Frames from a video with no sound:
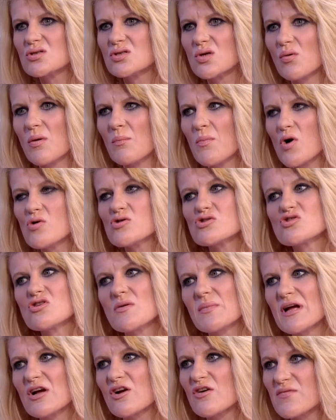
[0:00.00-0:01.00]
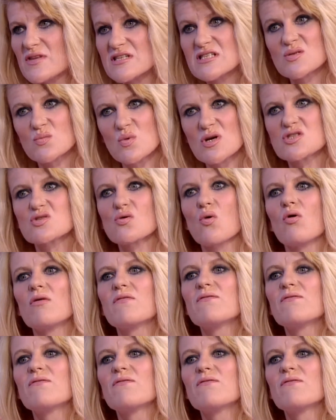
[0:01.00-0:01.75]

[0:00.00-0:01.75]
so emotional because there's special